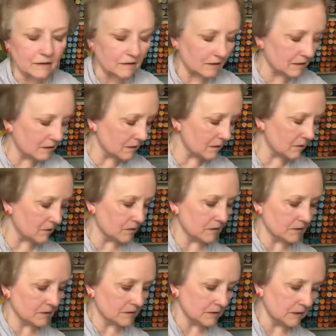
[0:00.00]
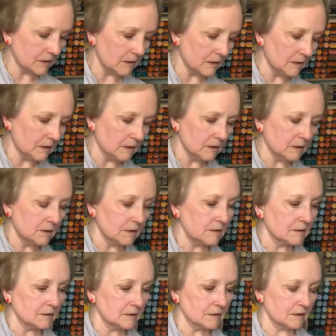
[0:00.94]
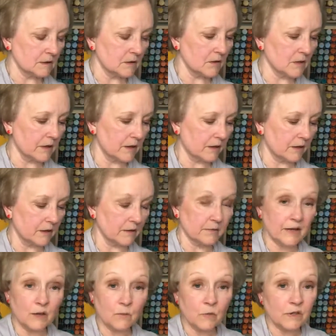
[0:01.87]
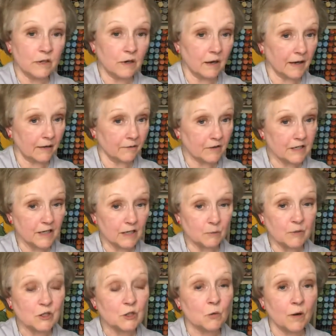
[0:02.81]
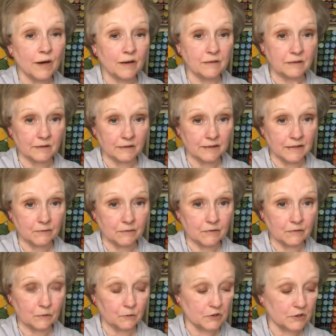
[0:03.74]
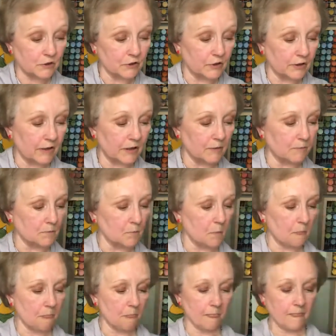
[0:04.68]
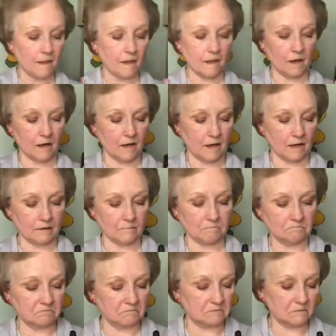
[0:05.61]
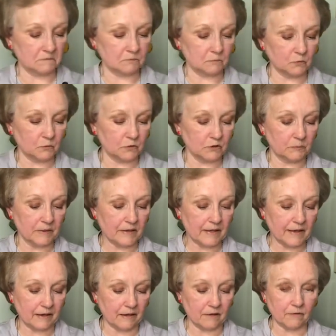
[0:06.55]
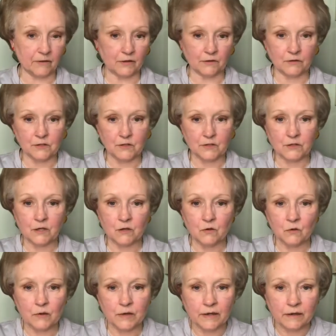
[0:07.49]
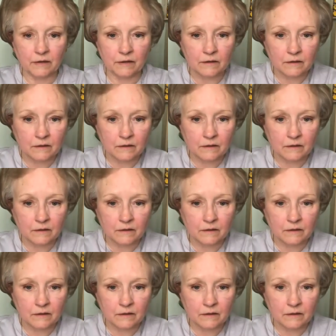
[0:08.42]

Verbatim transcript: Oh, so scary. They would not have to tell me twice to leave if it was a hurricane. I would be out of there so quick.